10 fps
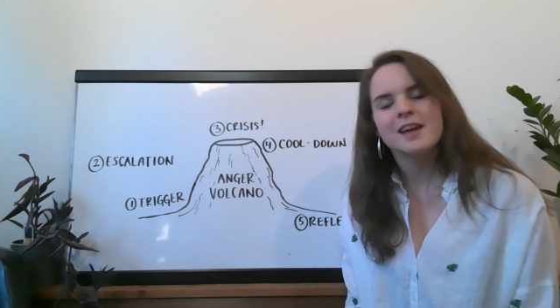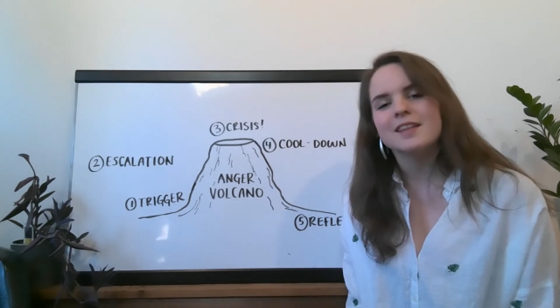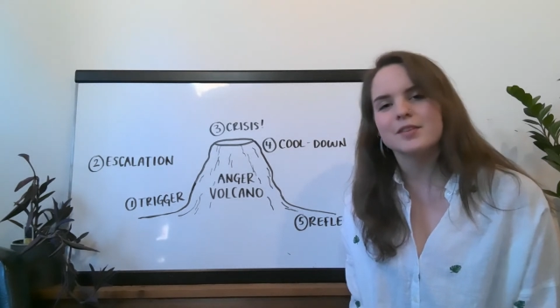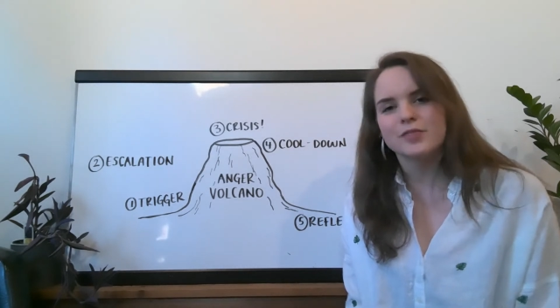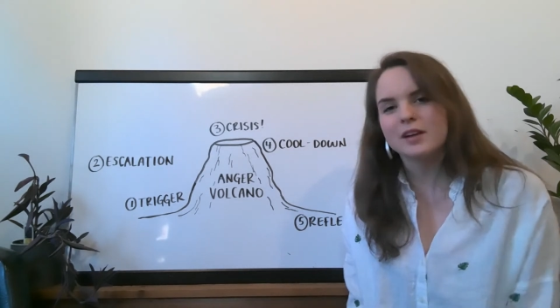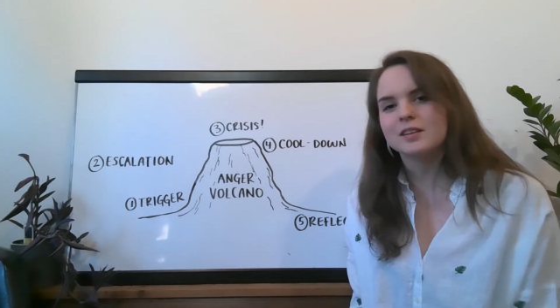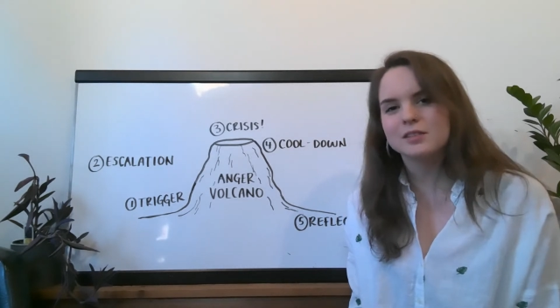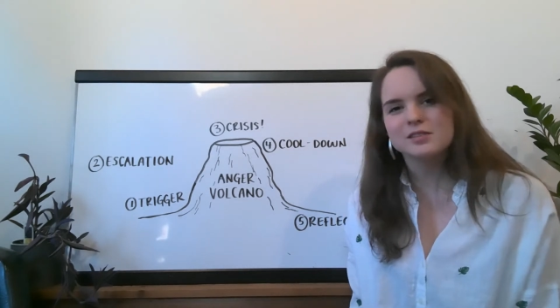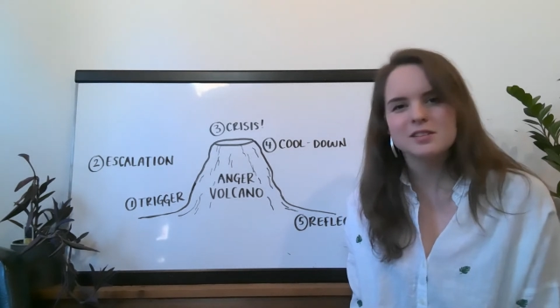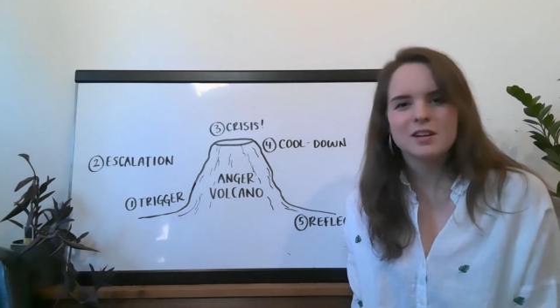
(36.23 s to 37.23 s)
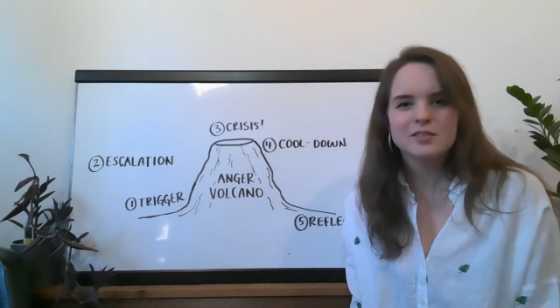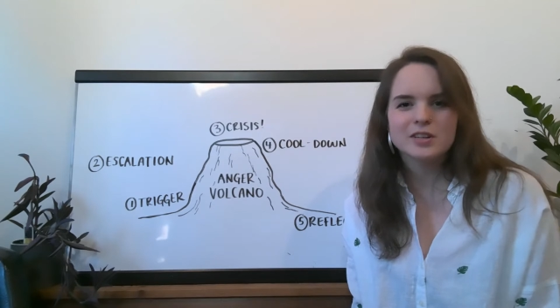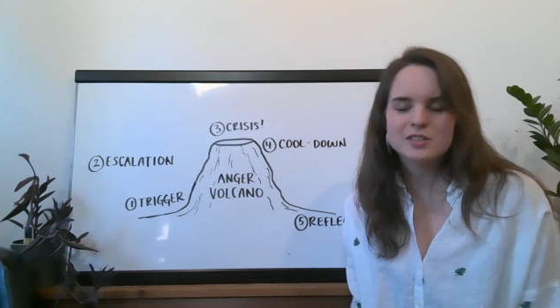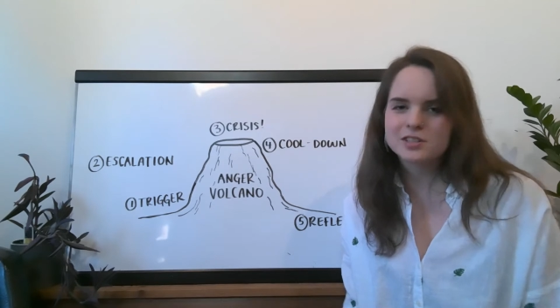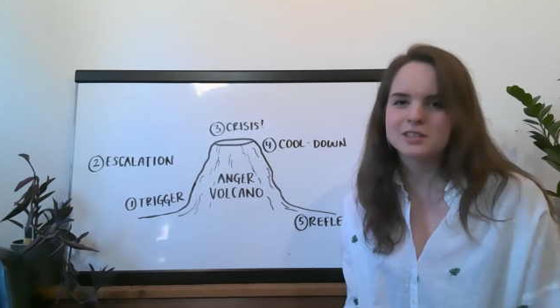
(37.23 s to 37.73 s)
the fact that there's a lot of
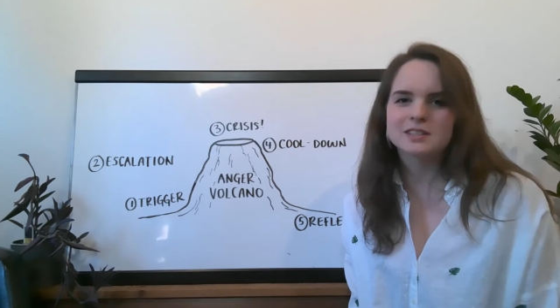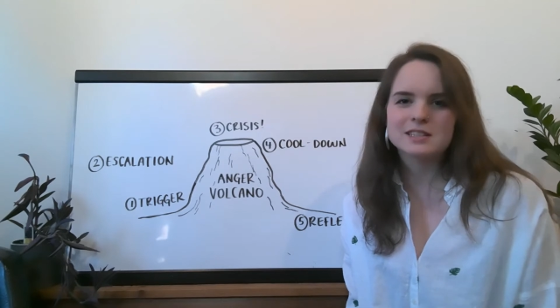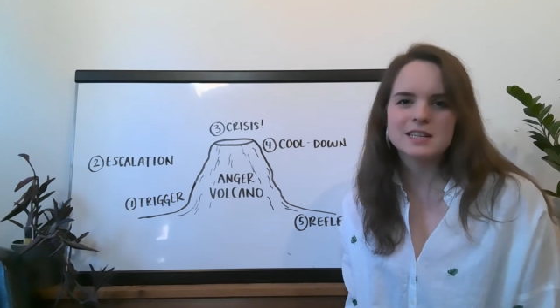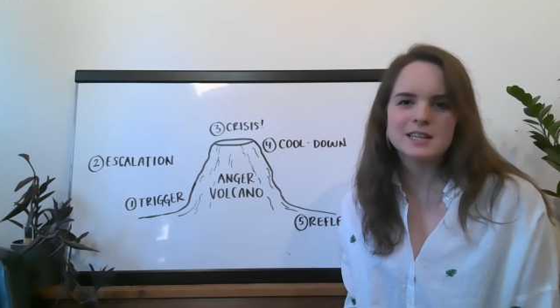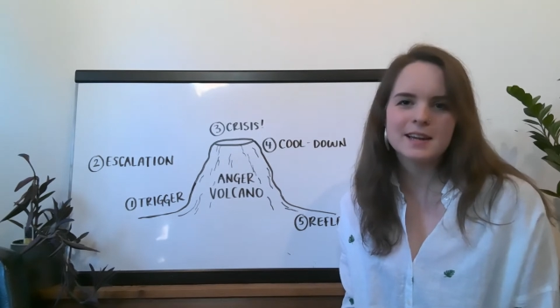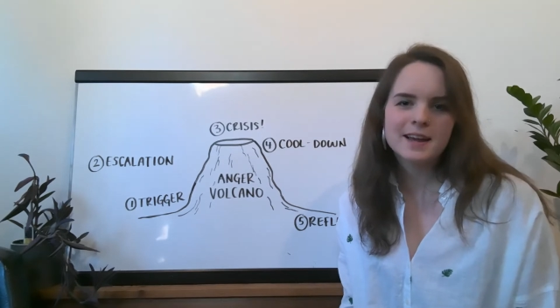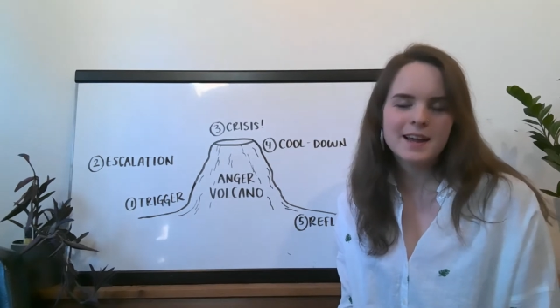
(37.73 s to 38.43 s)
uncertainty.